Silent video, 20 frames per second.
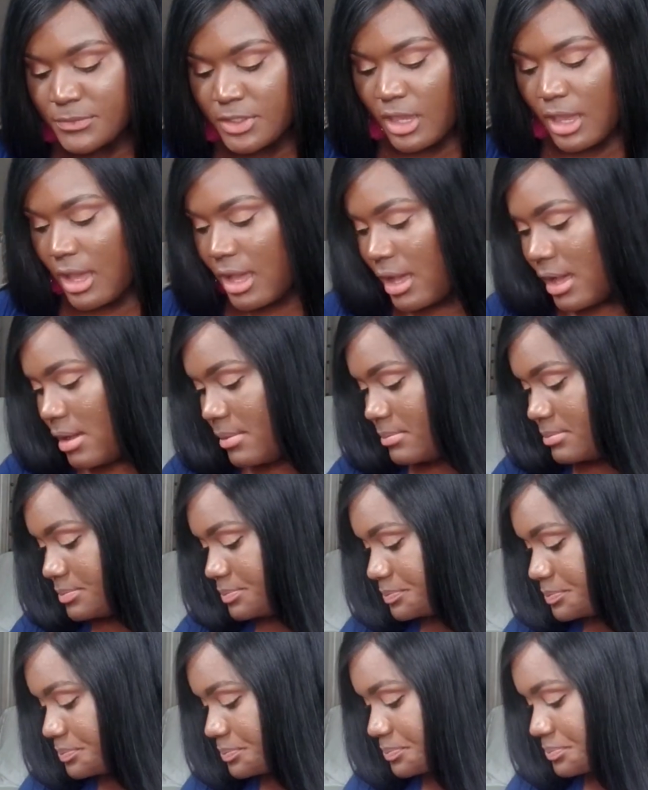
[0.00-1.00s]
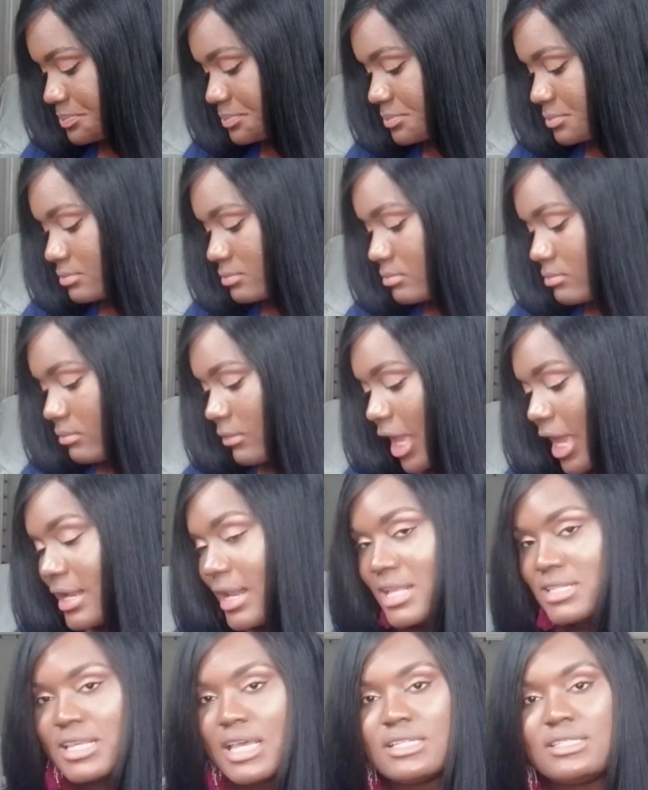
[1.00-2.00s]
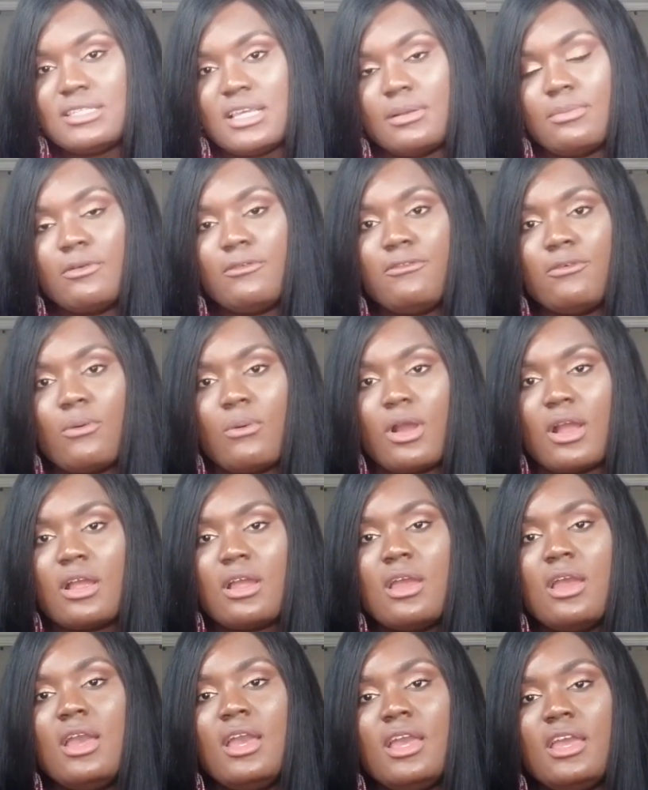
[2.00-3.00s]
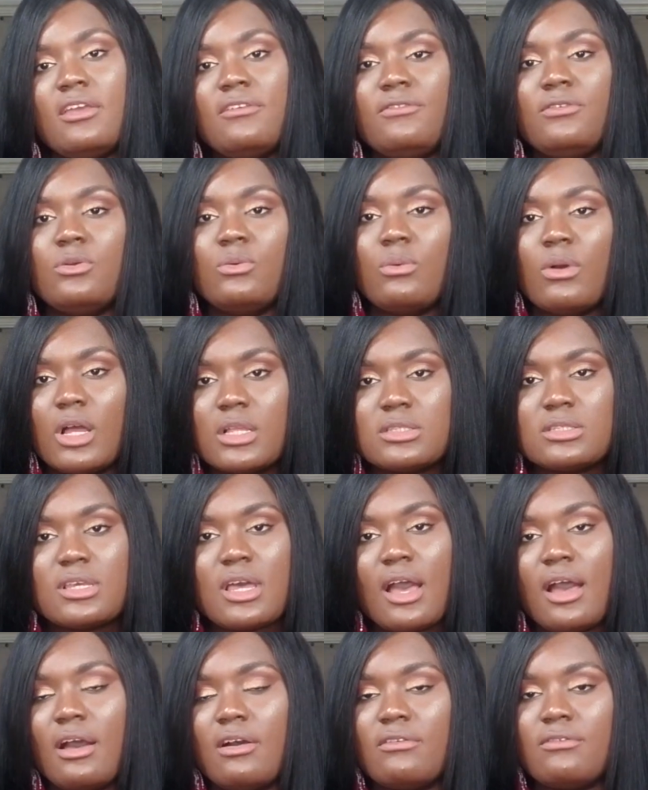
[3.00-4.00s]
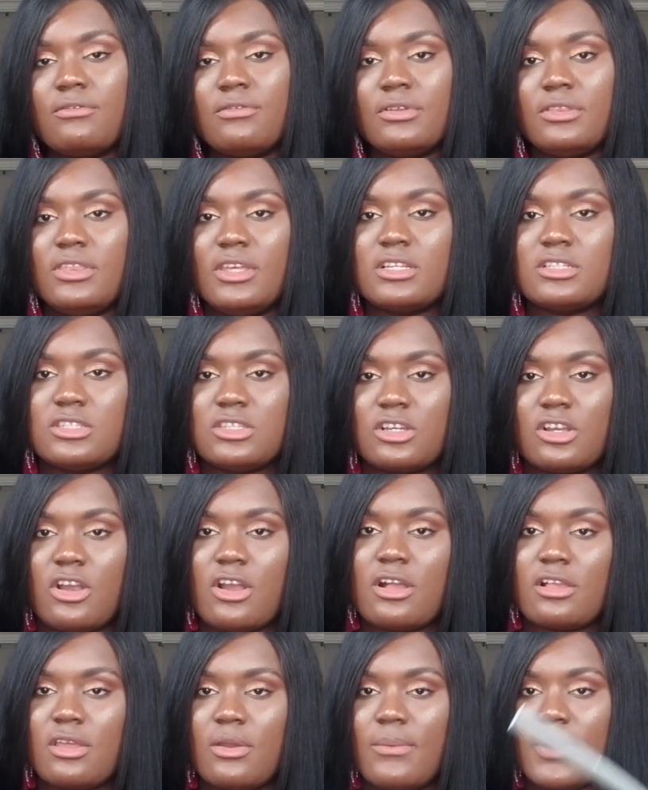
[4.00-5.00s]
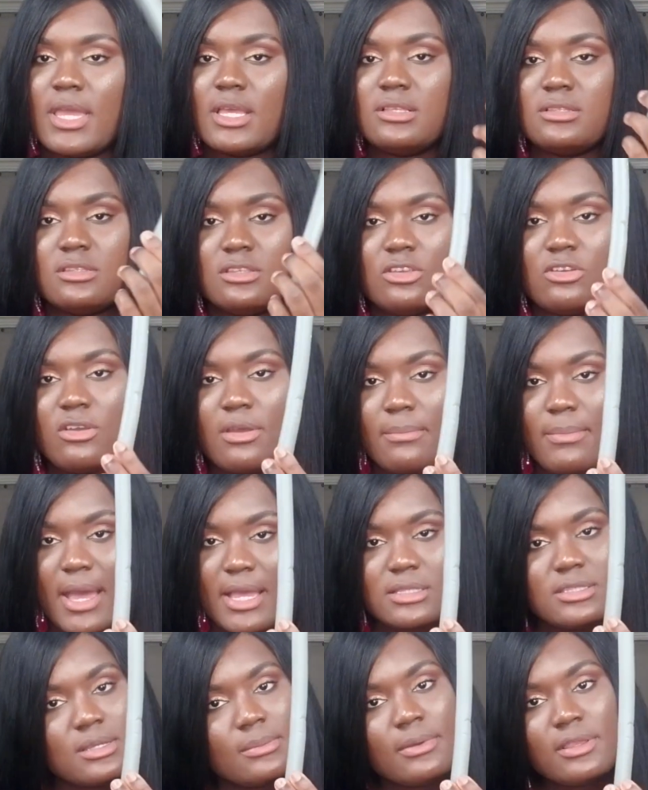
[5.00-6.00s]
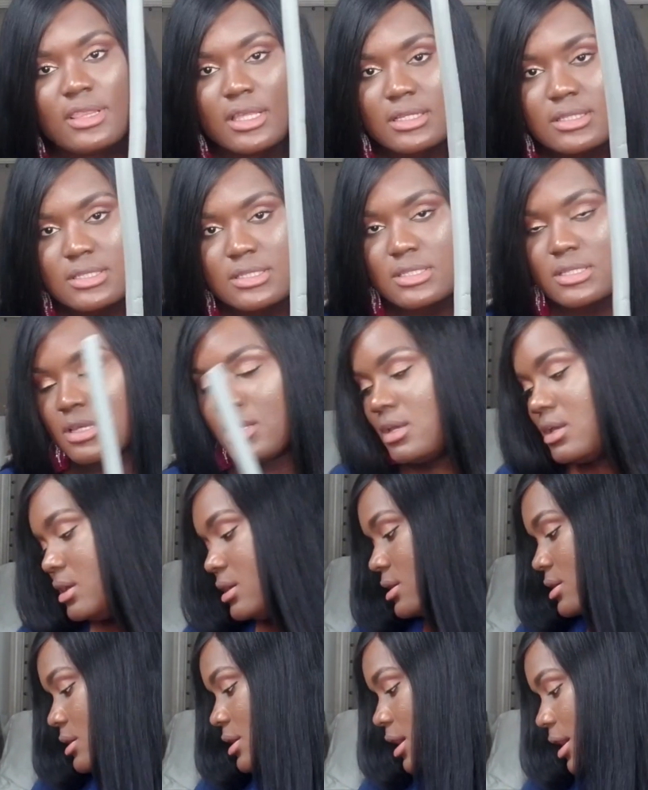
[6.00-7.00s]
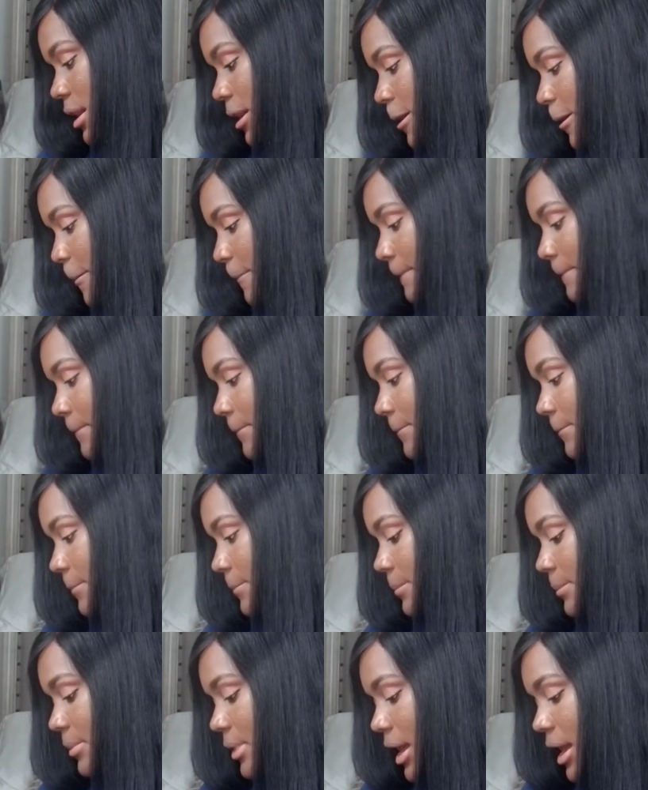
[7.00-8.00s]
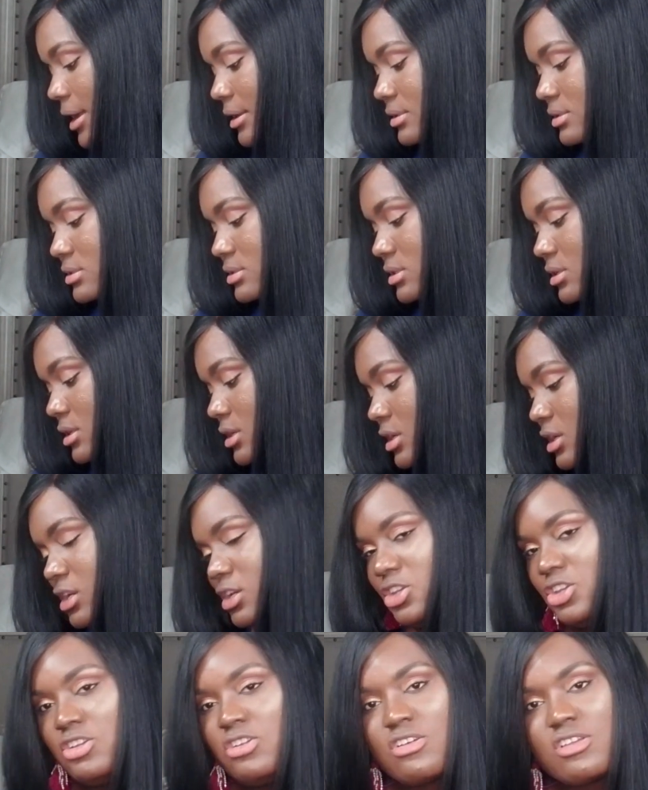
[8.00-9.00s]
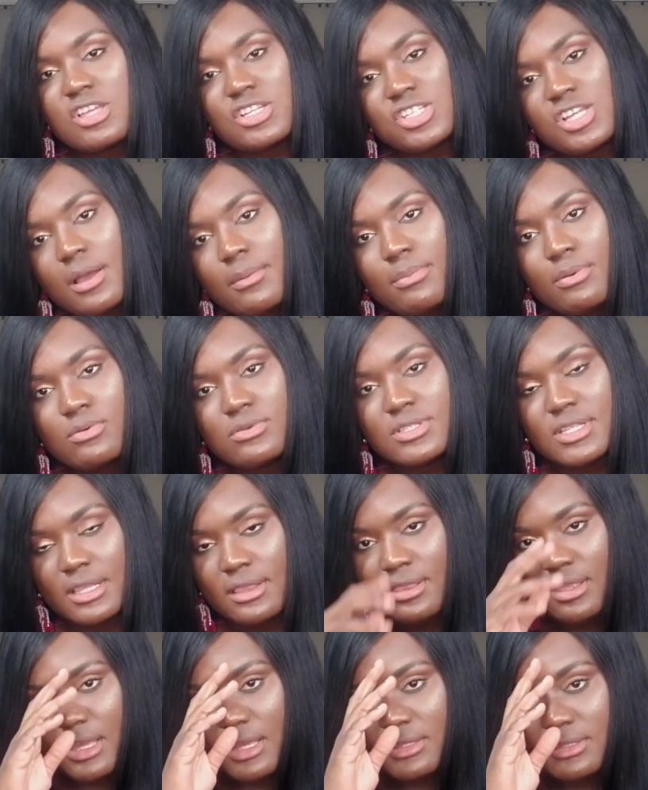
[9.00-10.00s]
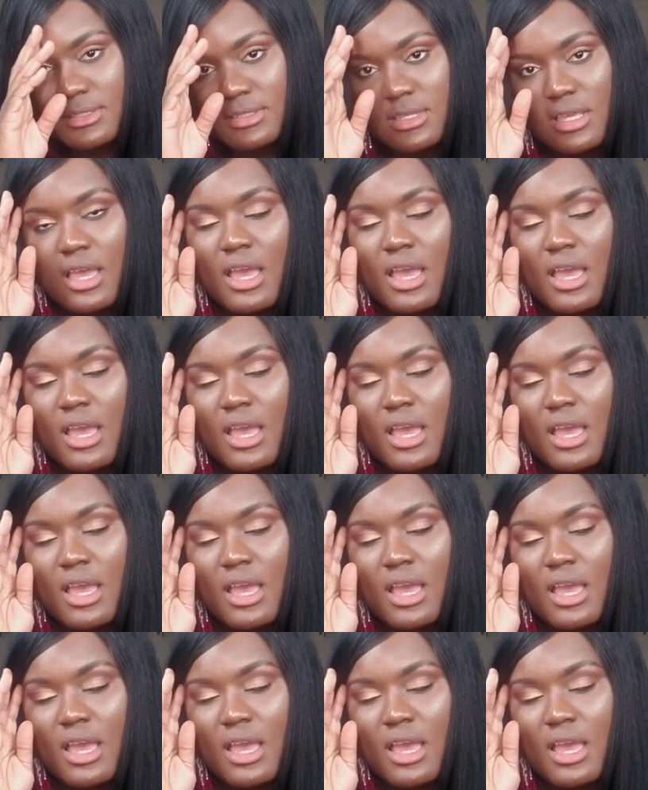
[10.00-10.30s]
And as I said before, if you want to have things to curl your wigs, you can buy some of this. And you know, your shampoos and things.